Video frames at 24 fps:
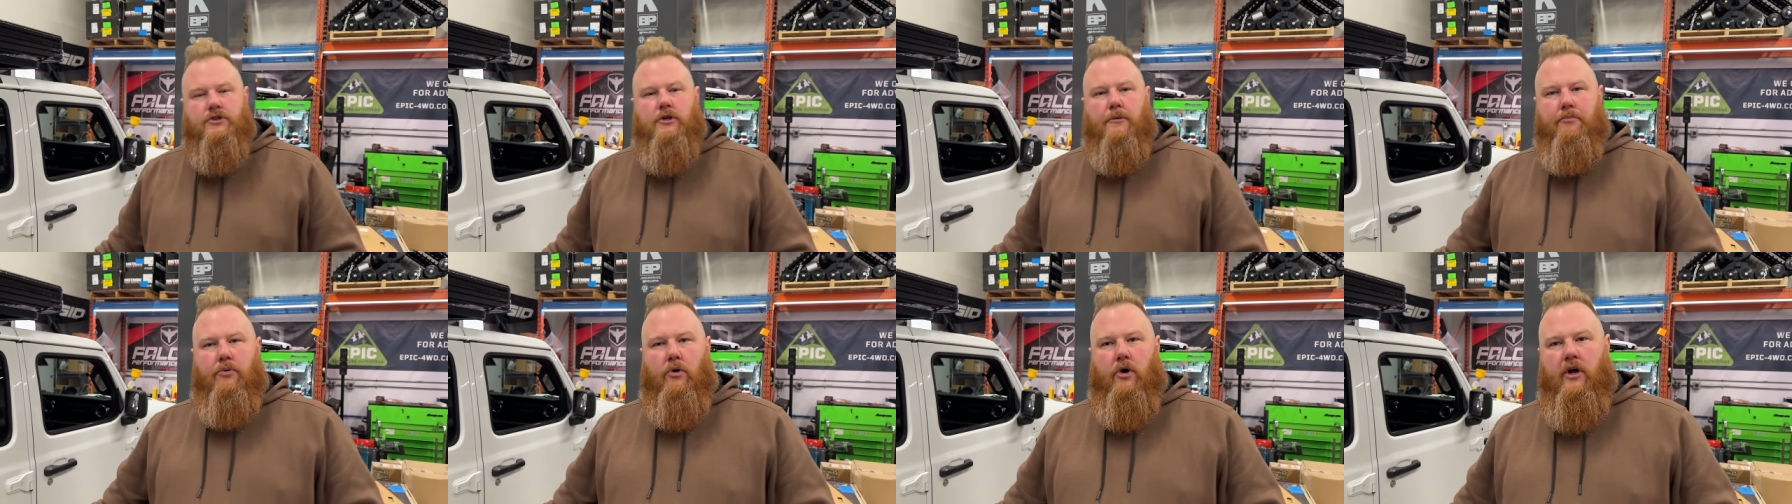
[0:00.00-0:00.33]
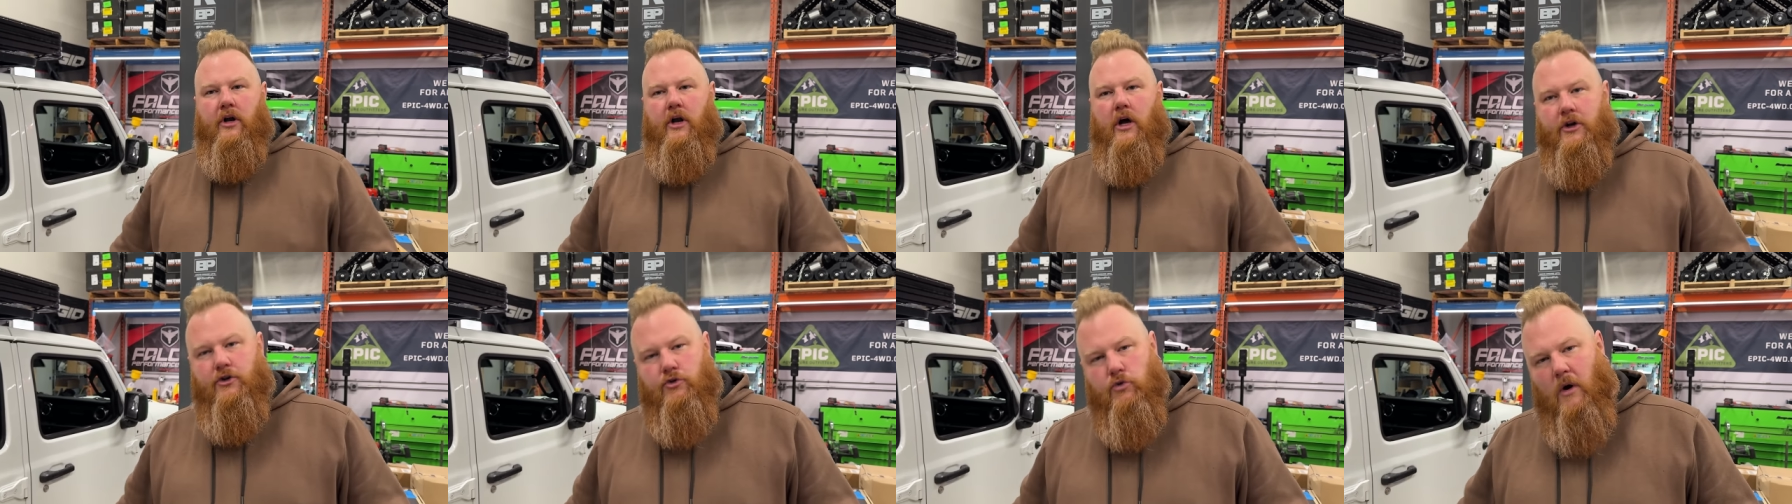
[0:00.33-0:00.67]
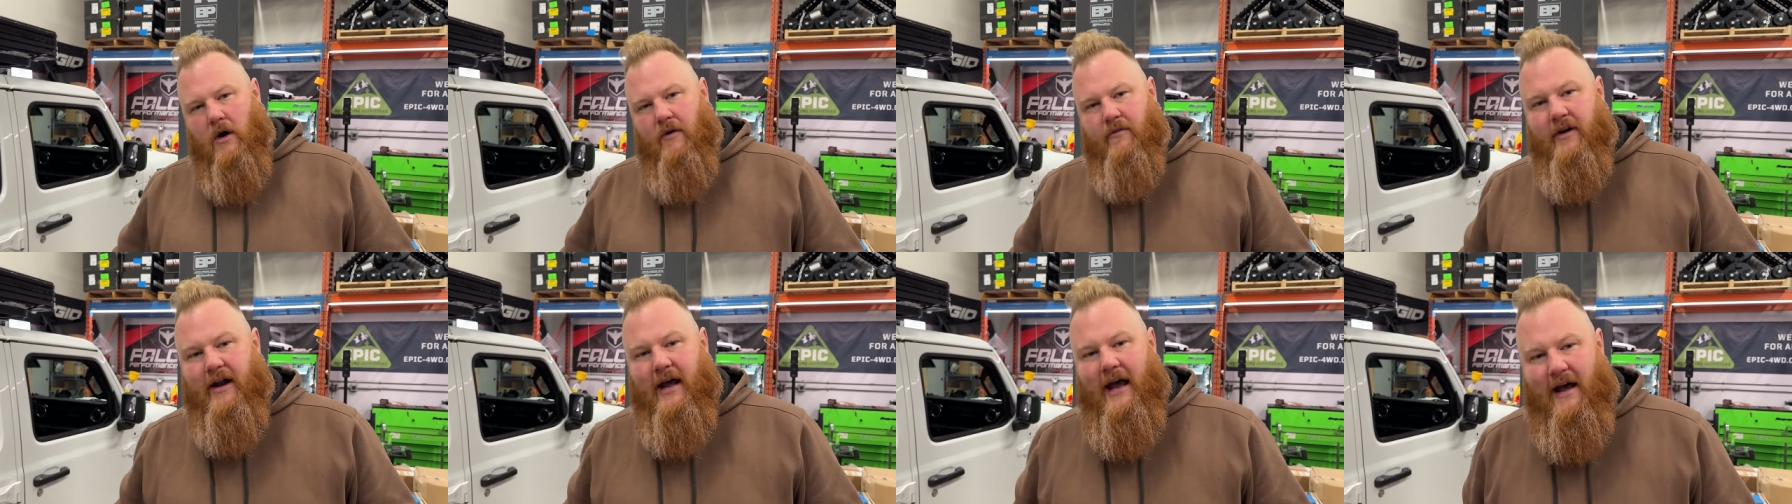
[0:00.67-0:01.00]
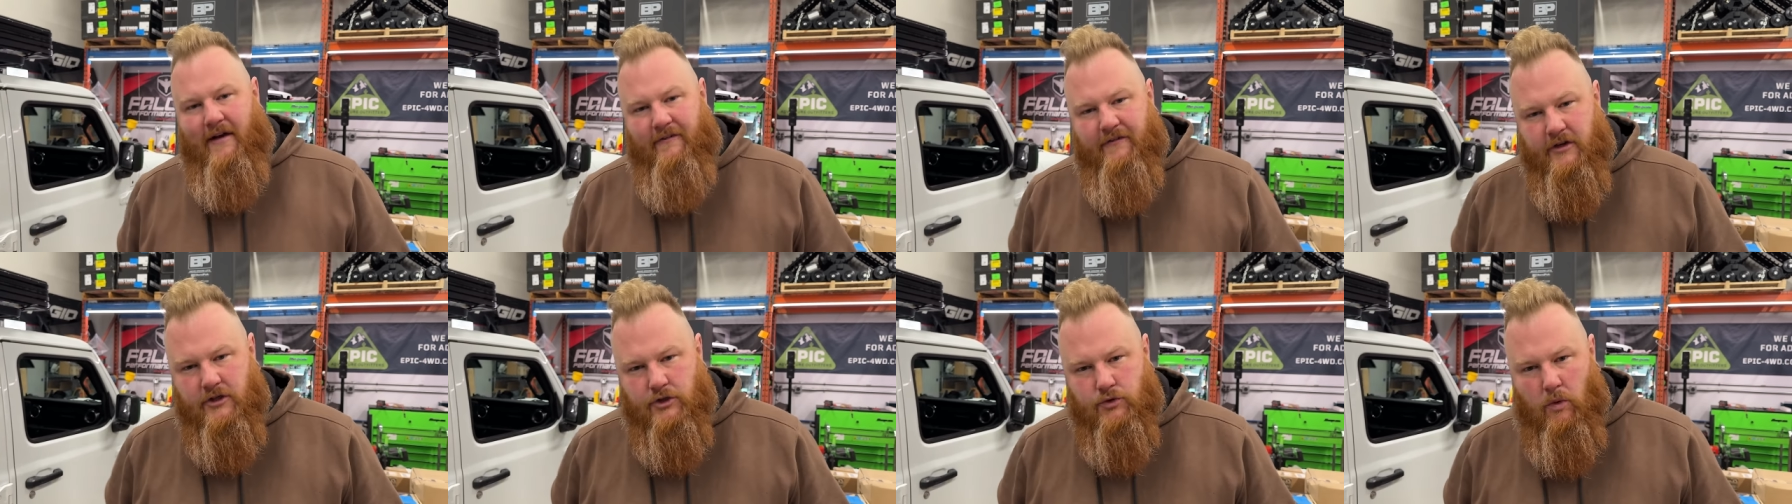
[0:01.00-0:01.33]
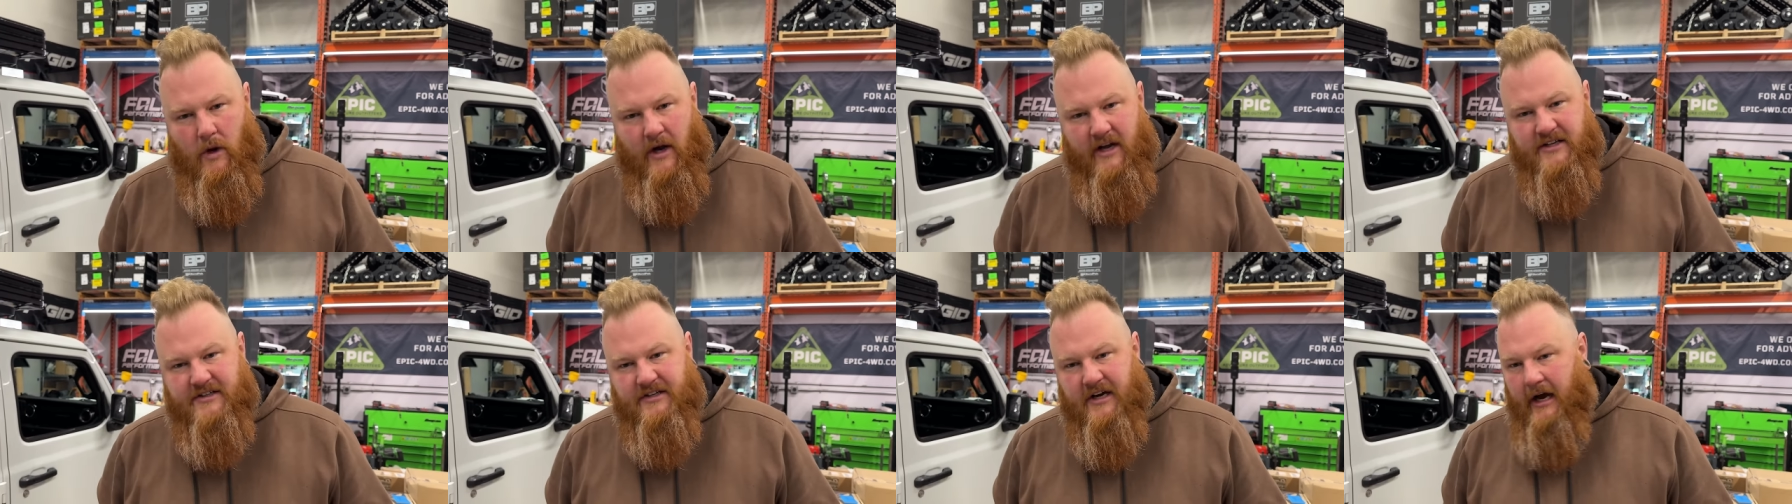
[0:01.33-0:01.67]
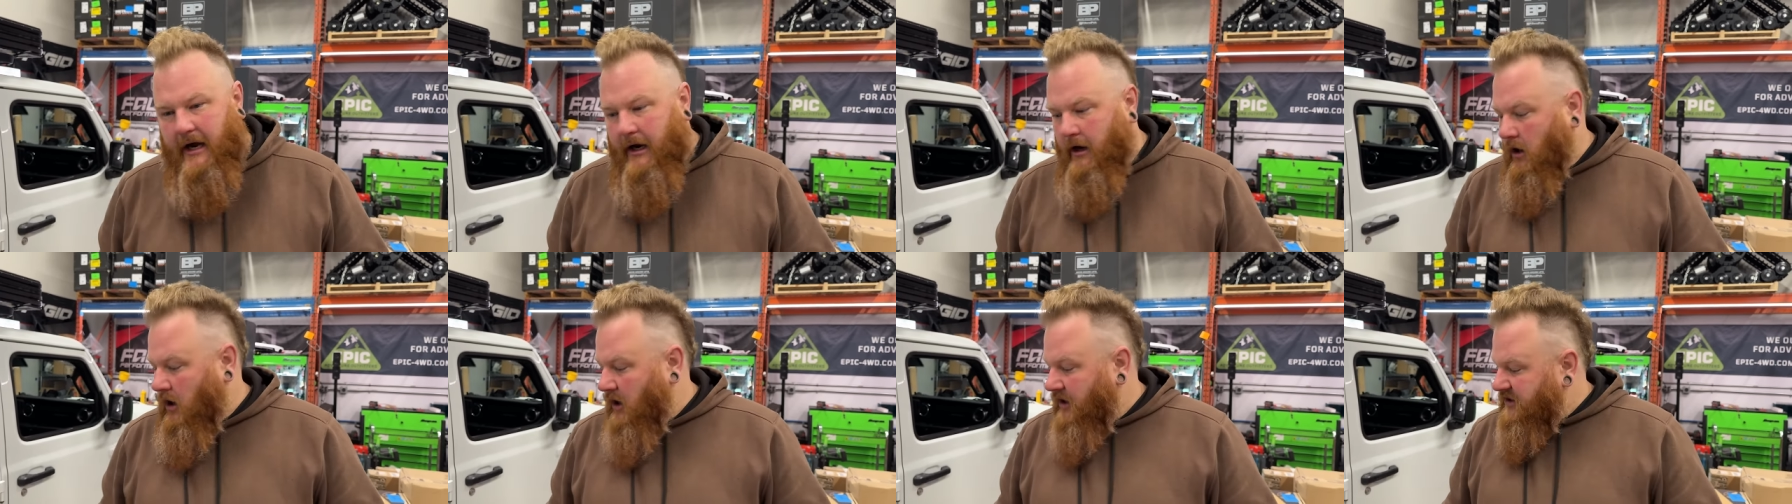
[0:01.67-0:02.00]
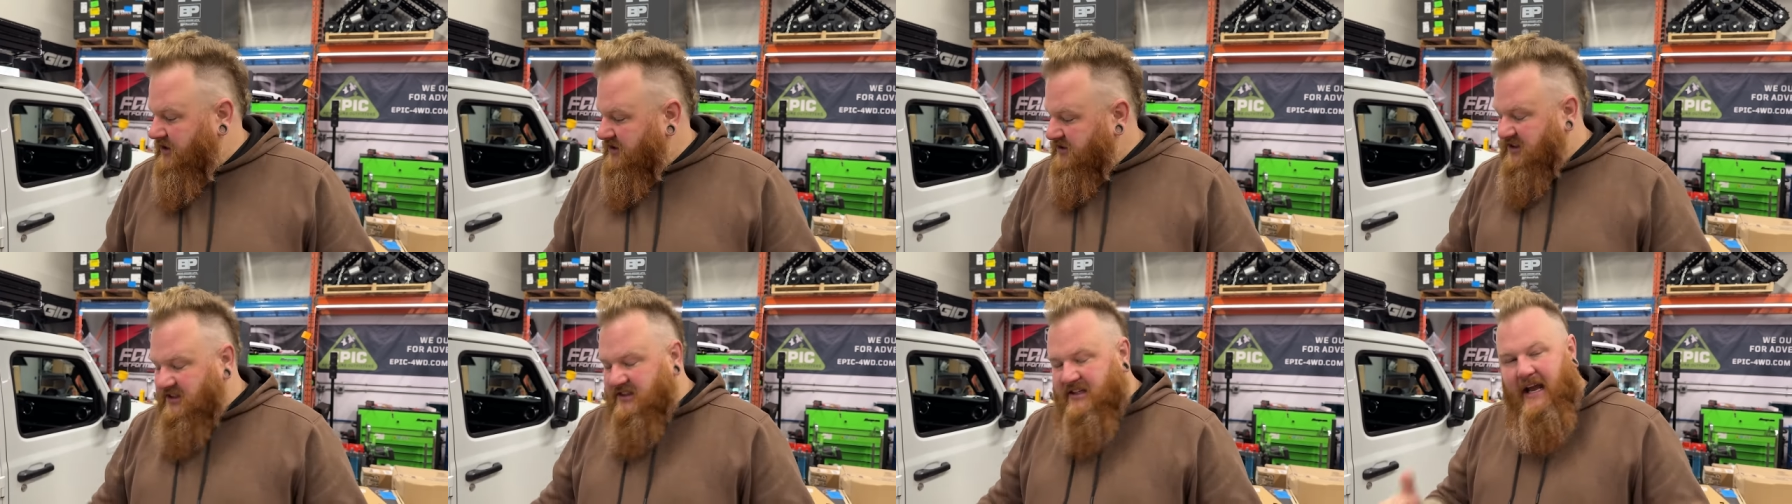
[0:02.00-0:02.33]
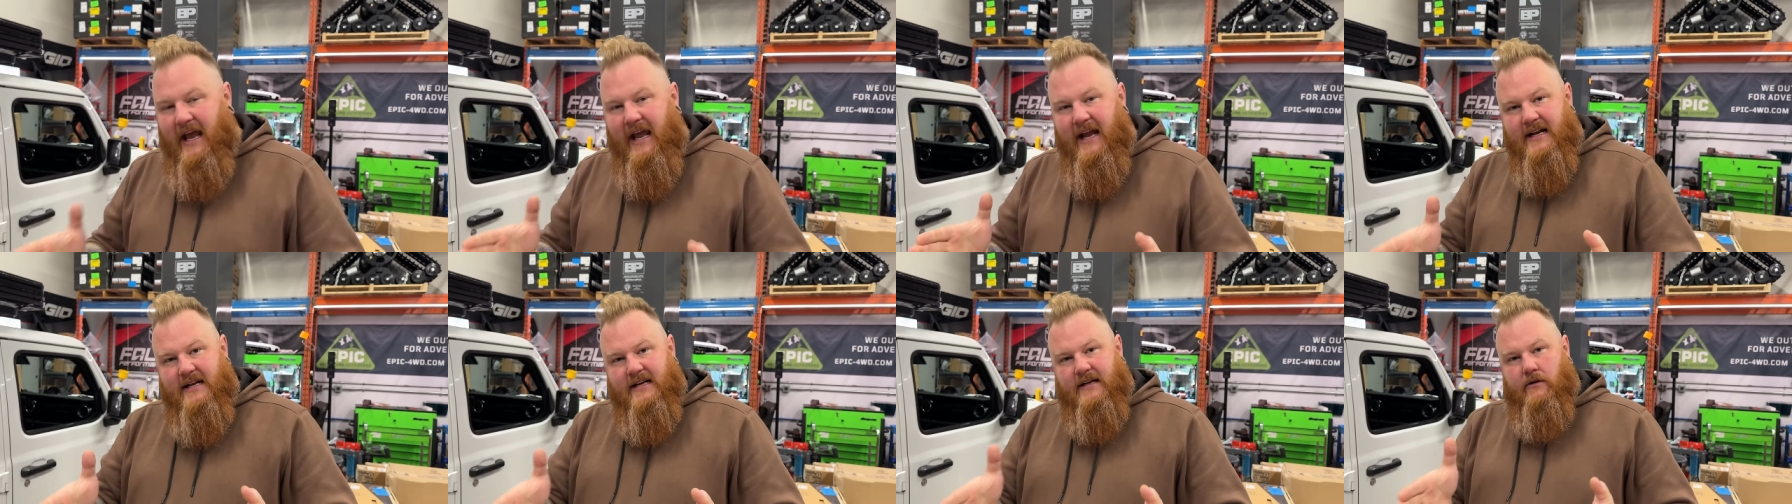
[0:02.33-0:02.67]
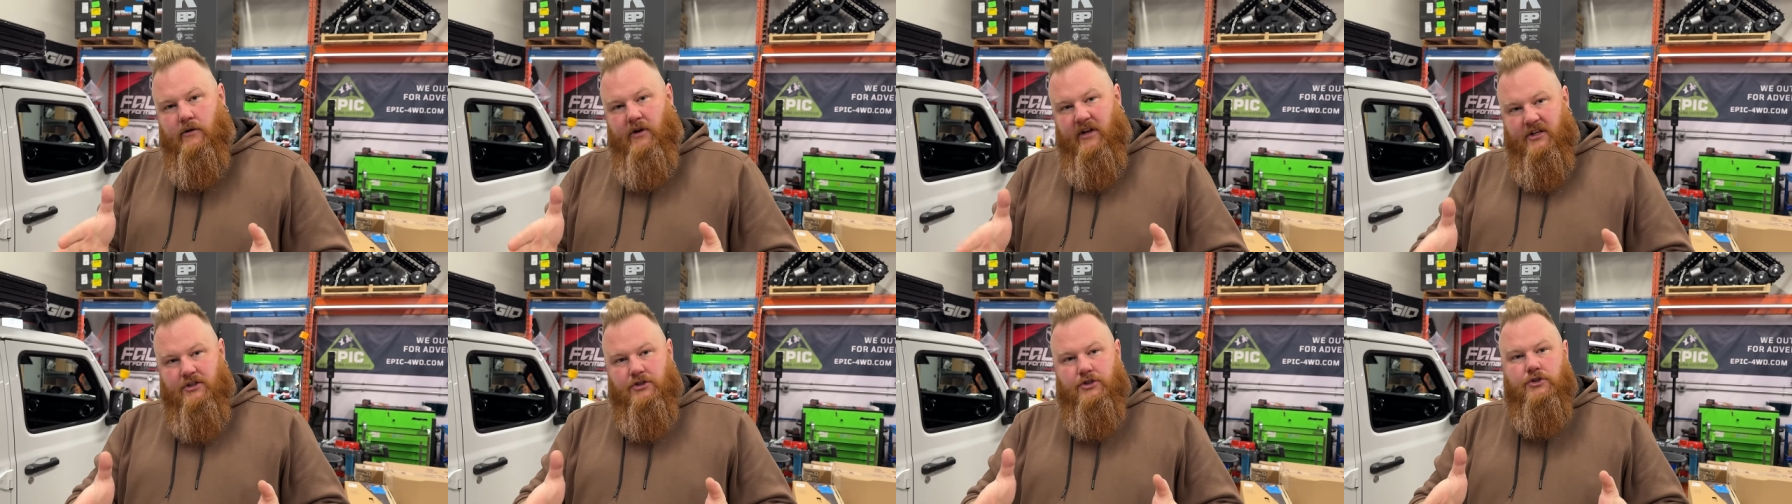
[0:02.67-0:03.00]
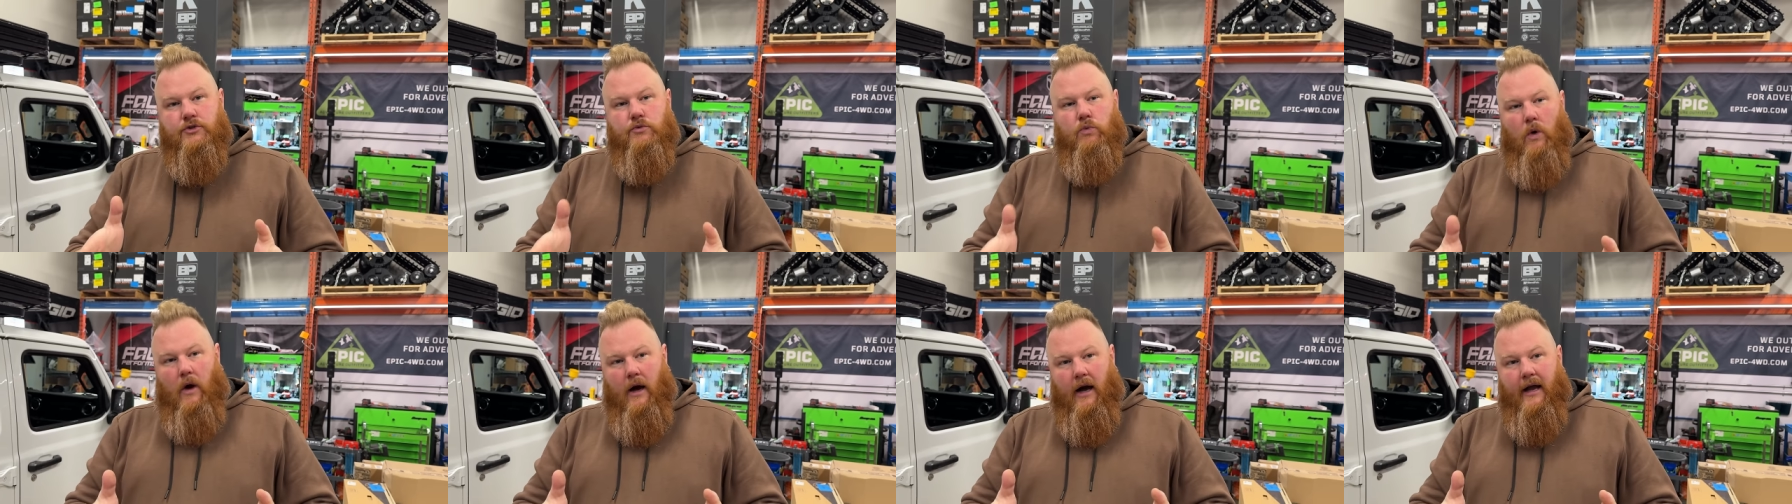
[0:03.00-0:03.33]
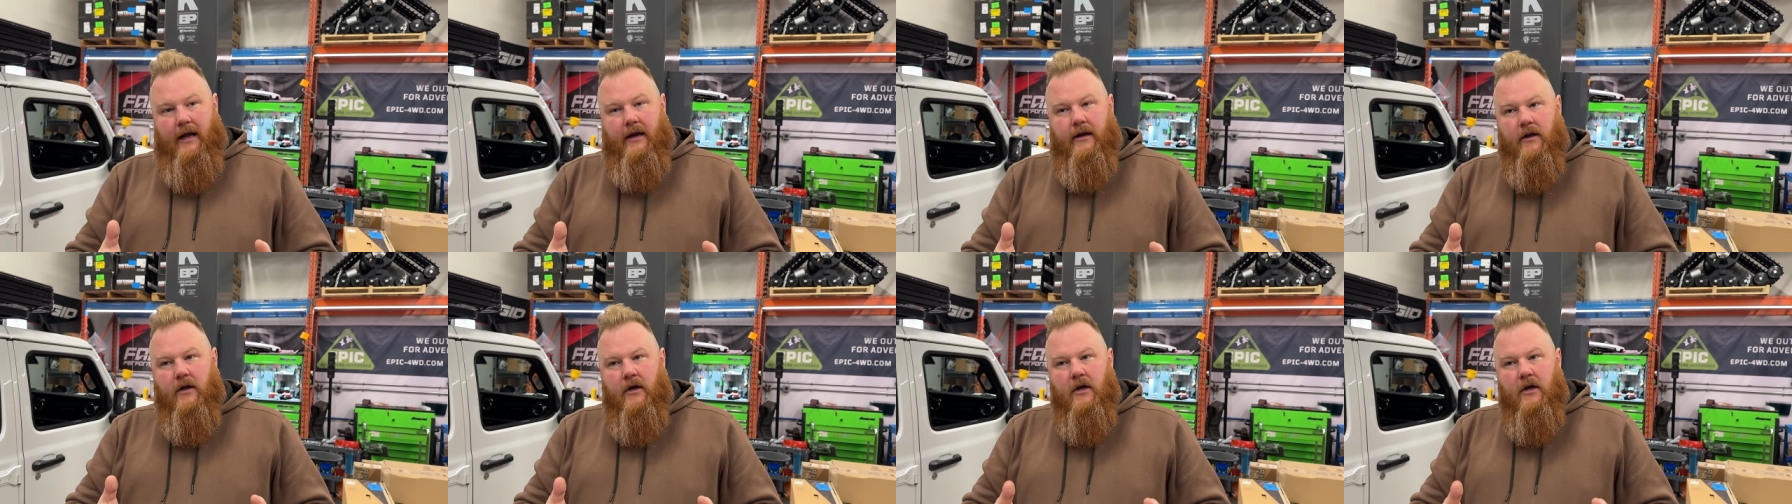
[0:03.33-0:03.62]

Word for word: to put a twelve and a half inch wide tire on because it's eight inches wide.